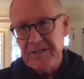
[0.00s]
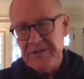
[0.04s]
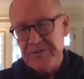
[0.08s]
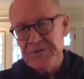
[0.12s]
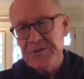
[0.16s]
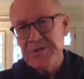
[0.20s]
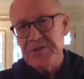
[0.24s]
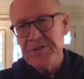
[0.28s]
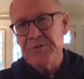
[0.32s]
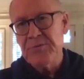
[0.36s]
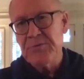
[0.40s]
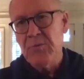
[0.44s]

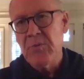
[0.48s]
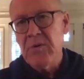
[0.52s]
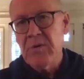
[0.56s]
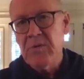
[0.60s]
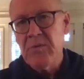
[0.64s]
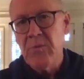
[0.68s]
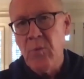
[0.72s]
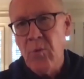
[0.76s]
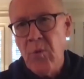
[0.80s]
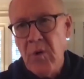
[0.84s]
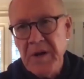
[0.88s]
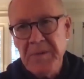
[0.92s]
there's this
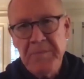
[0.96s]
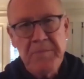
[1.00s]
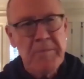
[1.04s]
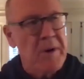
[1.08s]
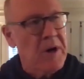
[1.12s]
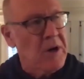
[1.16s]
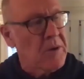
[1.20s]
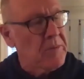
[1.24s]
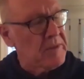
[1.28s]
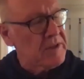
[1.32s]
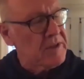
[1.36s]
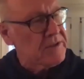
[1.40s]
one
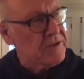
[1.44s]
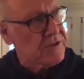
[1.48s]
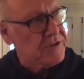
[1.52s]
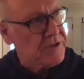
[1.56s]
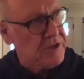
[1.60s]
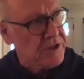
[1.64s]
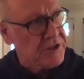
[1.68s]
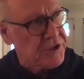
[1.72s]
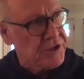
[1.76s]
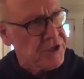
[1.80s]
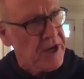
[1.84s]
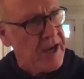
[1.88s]
moment, there's
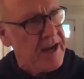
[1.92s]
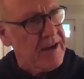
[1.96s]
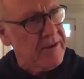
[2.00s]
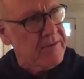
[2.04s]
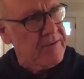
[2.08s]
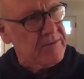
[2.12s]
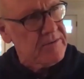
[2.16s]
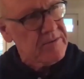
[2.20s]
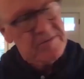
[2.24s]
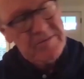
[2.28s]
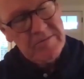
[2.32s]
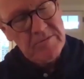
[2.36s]
a shot,
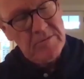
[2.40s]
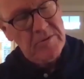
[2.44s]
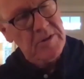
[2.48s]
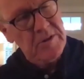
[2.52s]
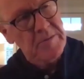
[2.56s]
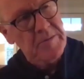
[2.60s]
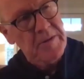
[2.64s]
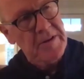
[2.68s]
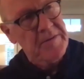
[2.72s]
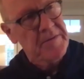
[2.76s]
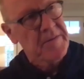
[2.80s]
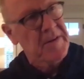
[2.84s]
one
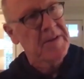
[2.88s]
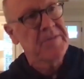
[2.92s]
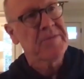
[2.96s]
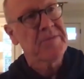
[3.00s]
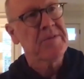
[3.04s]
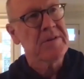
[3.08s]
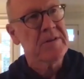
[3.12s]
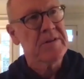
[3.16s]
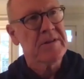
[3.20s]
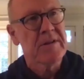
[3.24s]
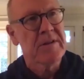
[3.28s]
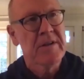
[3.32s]
of my
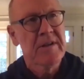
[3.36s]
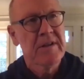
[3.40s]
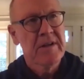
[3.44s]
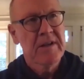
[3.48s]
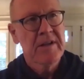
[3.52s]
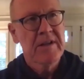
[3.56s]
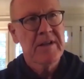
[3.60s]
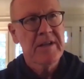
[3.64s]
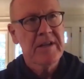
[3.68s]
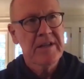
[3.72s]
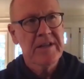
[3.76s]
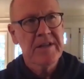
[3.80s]
favorite
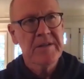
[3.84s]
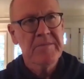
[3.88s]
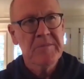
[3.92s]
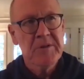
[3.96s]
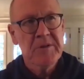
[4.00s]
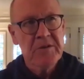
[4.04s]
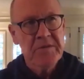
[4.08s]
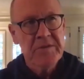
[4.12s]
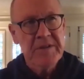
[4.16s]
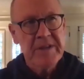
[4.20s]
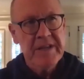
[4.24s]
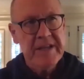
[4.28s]
in the
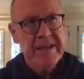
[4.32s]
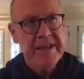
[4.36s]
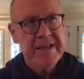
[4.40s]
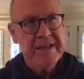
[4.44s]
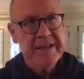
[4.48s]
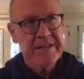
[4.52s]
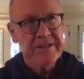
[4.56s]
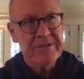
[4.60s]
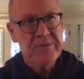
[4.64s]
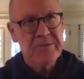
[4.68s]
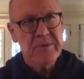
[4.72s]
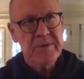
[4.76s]
movie
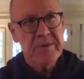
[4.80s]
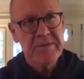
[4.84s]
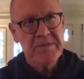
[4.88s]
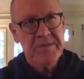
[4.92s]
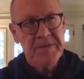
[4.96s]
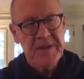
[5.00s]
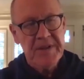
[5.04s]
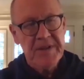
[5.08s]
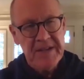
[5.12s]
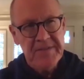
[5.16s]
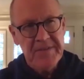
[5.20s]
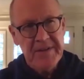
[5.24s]
is when
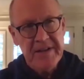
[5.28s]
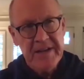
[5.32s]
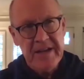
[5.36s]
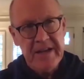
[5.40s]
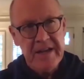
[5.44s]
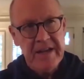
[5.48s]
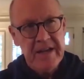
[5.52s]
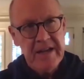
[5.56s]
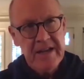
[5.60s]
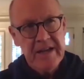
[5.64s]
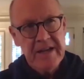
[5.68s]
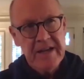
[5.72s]
Fei
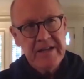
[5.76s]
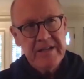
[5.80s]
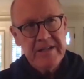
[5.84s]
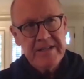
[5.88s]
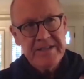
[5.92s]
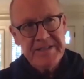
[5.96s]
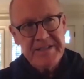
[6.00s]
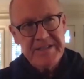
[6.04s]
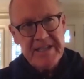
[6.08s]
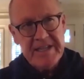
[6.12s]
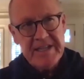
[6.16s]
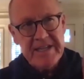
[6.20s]
Fei
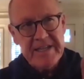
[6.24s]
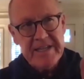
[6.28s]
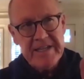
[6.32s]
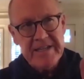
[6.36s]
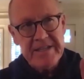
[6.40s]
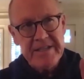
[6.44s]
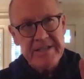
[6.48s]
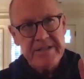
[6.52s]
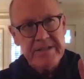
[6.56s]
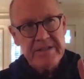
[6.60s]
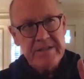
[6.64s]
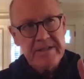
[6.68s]

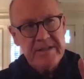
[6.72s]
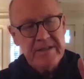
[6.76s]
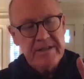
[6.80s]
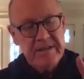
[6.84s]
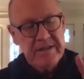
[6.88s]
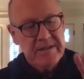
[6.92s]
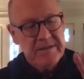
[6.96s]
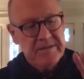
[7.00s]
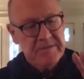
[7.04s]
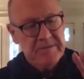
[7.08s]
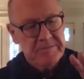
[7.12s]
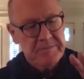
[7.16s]
sees
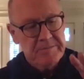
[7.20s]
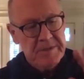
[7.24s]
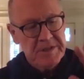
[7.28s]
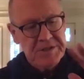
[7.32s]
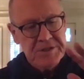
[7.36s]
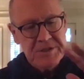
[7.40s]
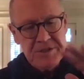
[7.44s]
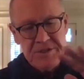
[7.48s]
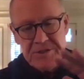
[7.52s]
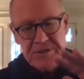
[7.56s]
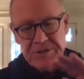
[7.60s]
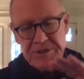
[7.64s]

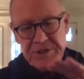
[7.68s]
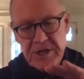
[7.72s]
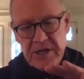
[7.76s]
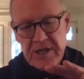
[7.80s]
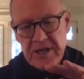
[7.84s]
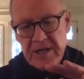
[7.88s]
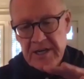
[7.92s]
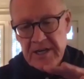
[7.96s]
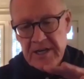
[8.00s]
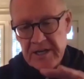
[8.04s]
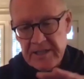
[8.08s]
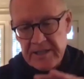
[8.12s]
Mrs.
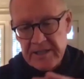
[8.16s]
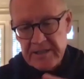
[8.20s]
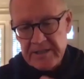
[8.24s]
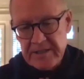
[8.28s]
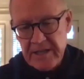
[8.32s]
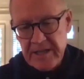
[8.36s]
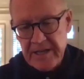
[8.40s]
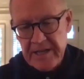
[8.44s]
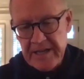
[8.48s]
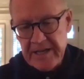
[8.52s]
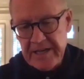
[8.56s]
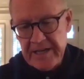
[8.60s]
Jeong
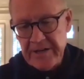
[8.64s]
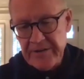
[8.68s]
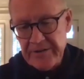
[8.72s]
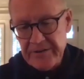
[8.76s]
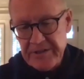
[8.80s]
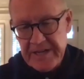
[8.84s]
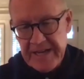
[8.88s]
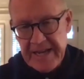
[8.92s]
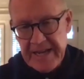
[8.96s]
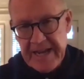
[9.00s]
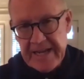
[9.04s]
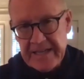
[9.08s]
and her
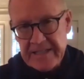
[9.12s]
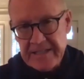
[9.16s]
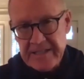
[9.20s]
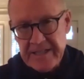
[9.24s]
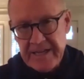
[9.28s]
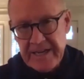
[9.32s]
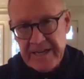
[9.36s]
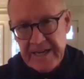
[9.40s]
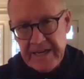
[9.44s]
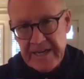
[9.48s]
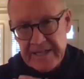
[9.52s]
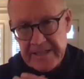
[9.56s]
dad's
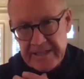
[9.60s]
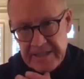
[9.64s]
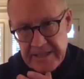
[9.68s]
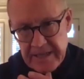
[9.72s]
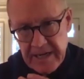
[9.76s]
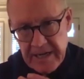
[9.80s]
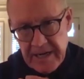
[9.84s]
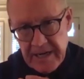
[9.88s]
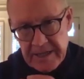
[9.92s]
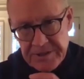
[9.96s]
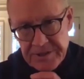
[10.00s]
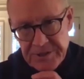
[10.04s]
hand
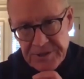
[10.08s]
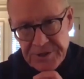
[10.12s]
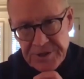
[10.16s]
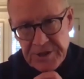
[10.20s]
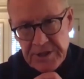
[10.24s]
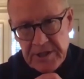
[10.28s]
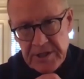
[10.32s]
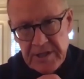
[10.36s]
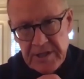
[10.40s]
touch.